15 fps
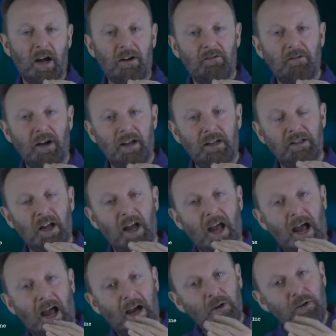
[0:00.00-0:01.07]
range,
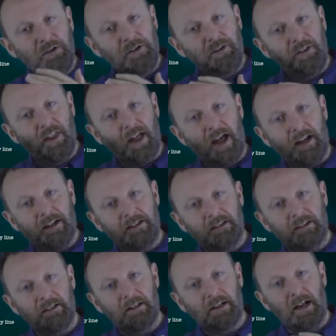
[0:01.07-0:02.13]
how does that
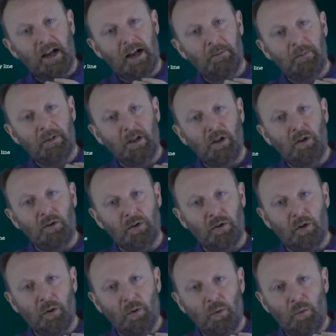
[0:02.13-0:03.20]

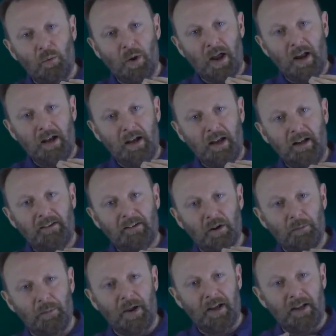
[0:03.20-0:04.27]
look when it's
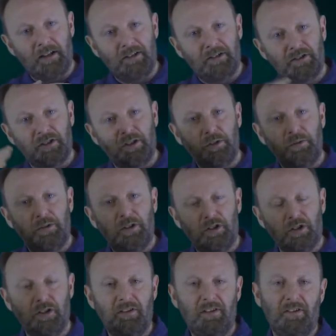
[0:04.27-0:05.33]
compared to the
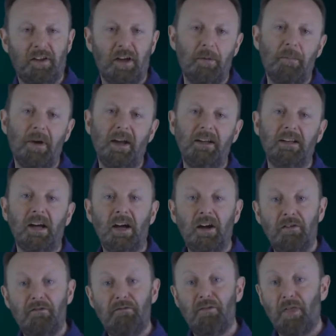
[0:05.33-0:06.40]
choices that are made
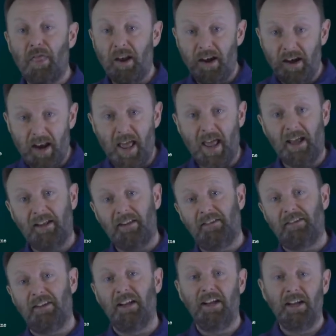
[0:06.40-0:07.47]
for the
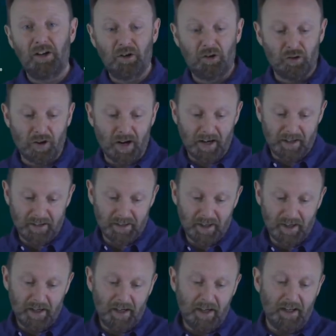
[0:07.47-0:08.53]
next grade
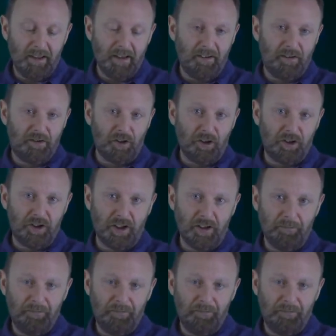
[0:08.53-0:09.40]
in the structure?